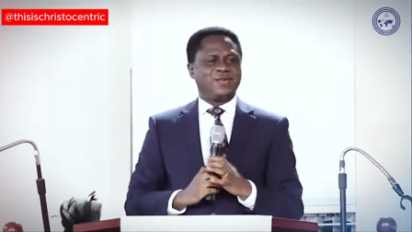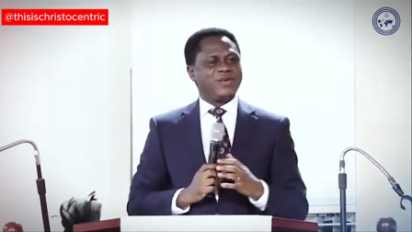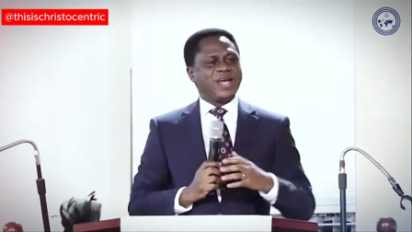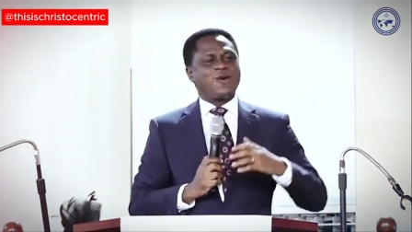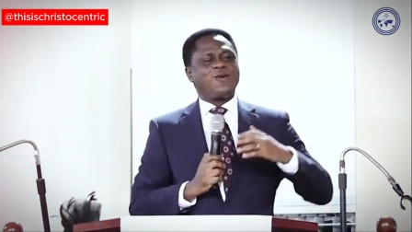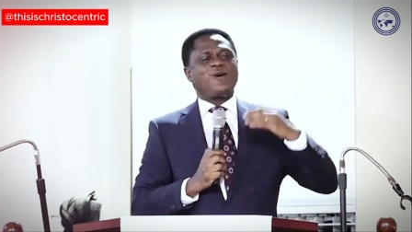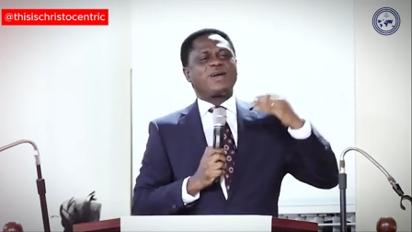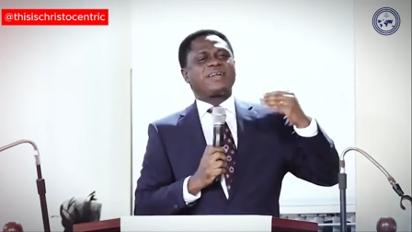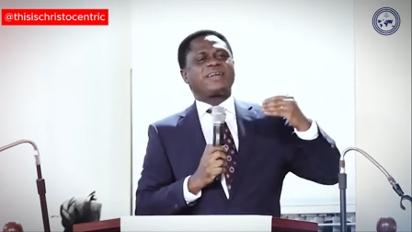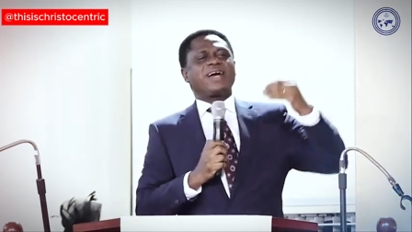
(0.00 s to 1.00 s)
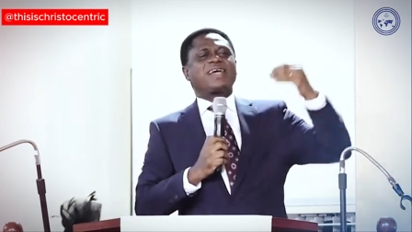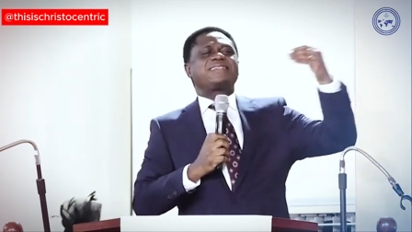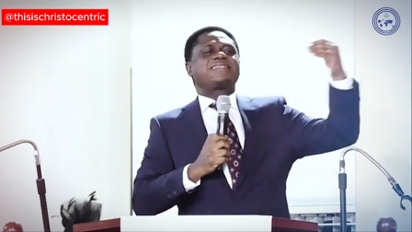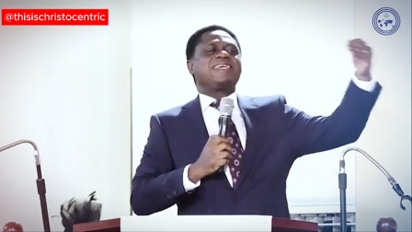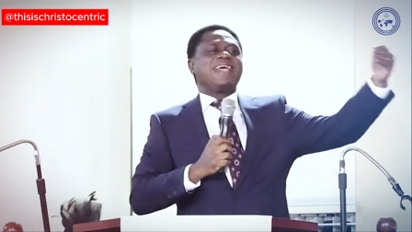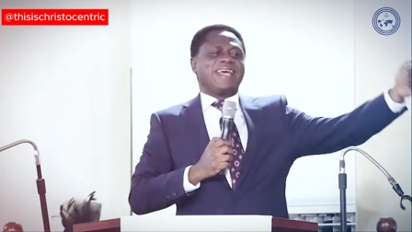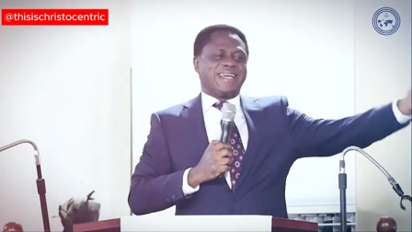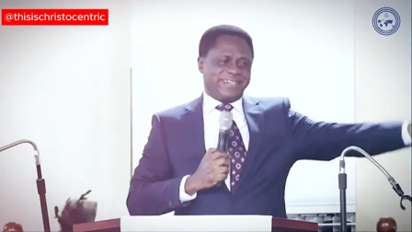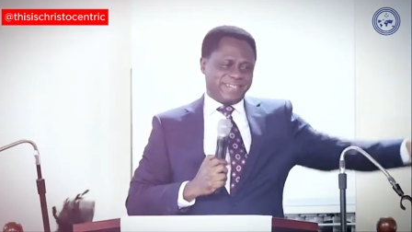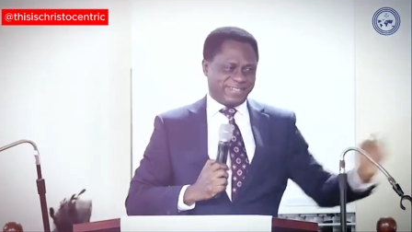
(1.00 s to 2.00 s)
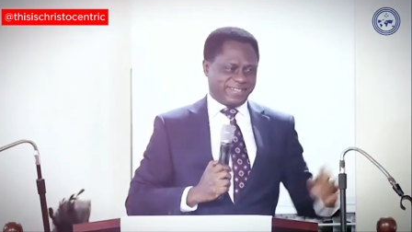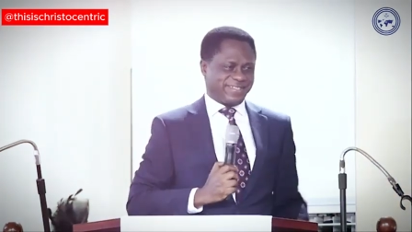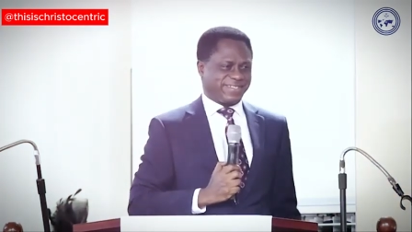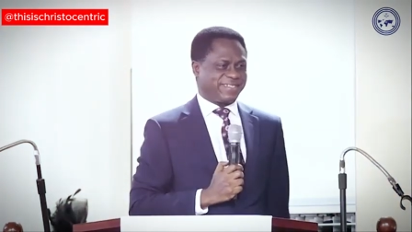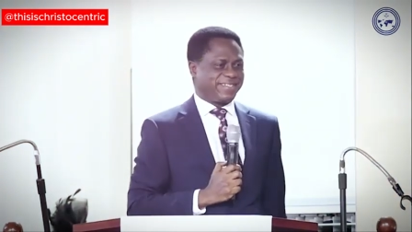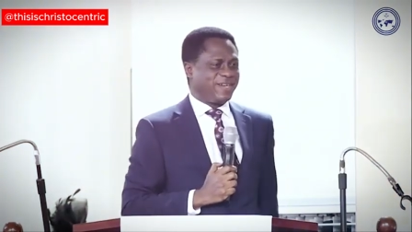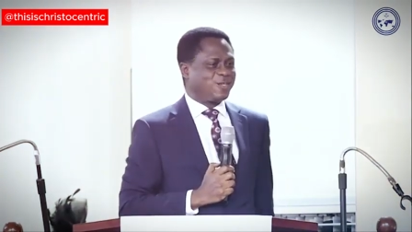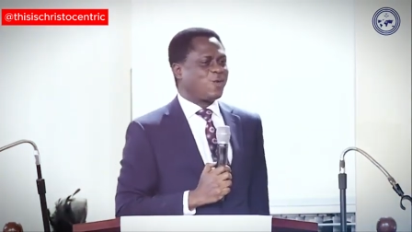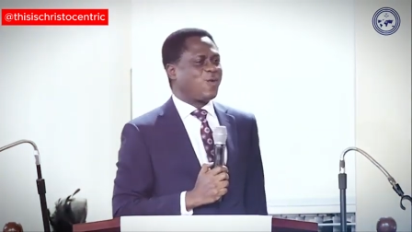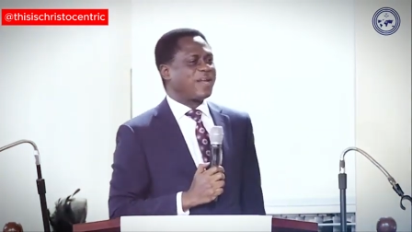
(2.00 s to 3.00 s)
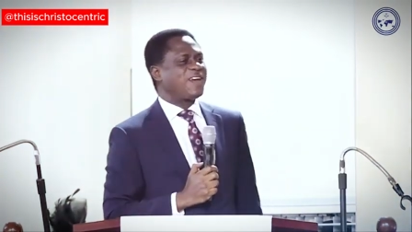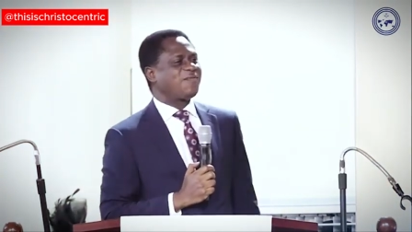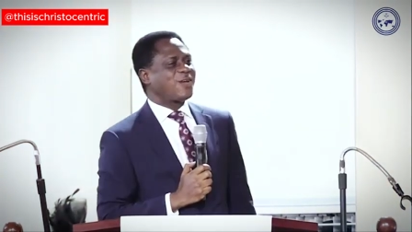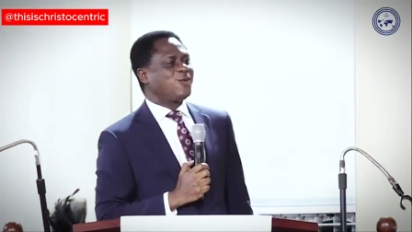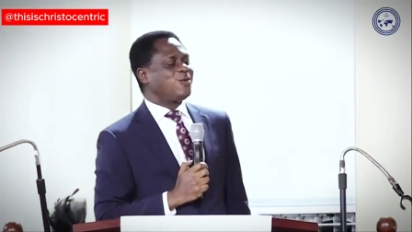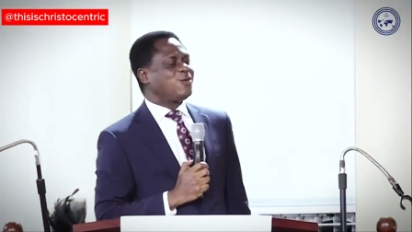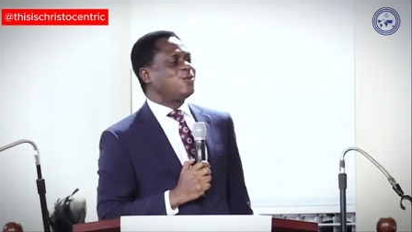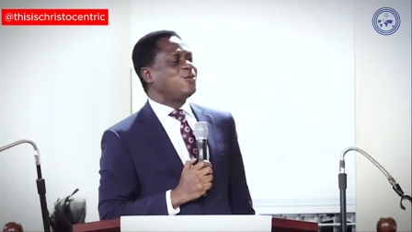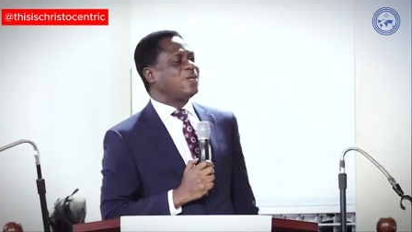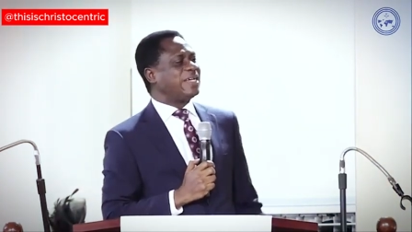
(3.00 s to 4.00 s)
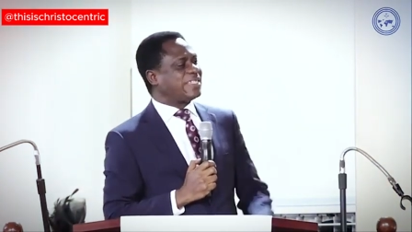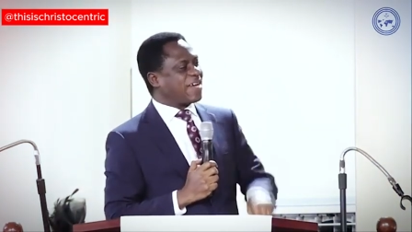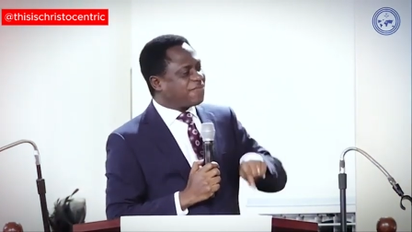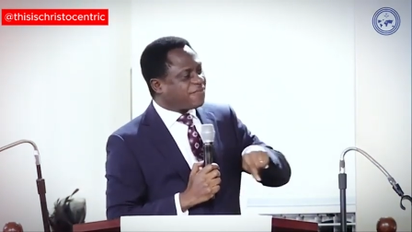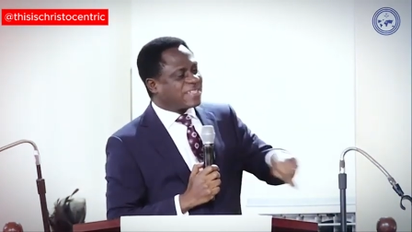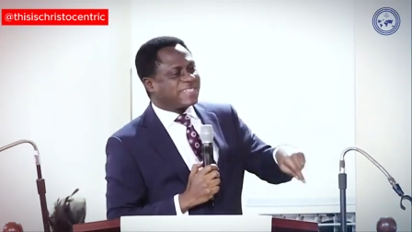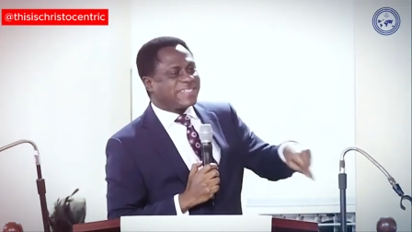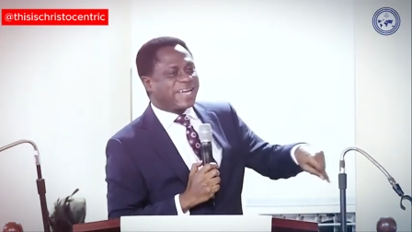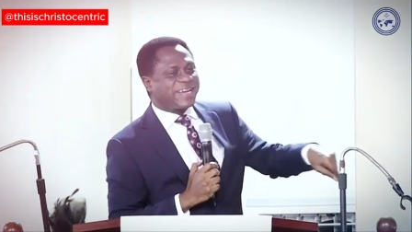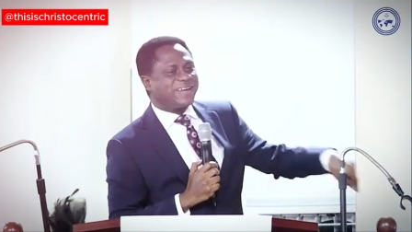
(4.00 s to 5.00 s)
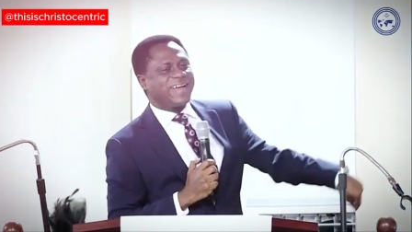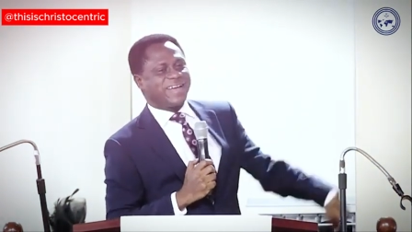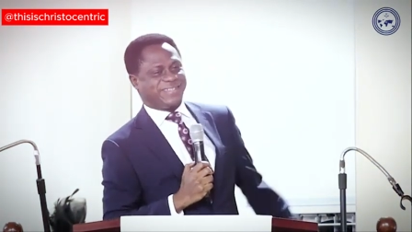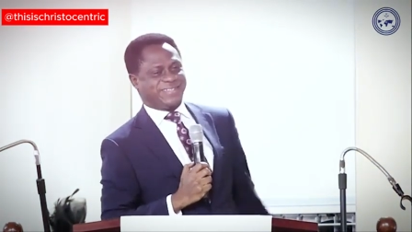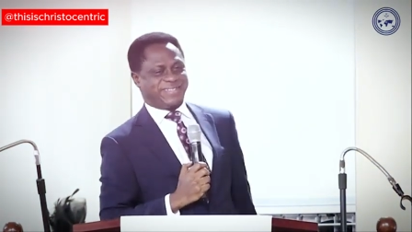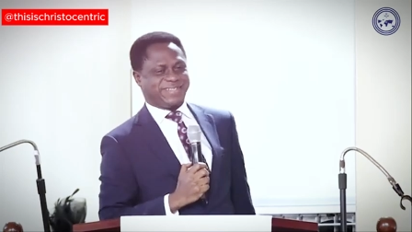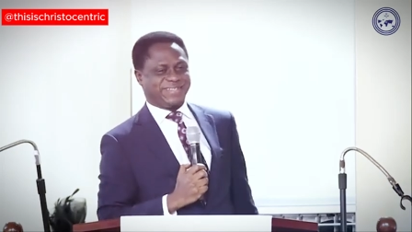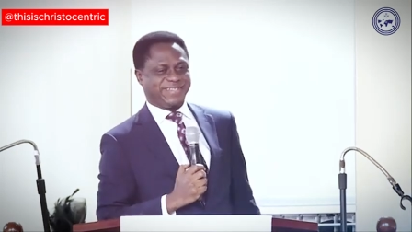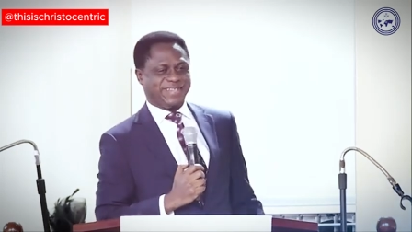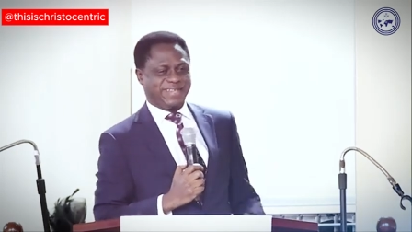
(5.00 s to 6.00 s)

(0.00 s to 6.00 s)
We are called Christians. So whatever you do, it affects the Christ.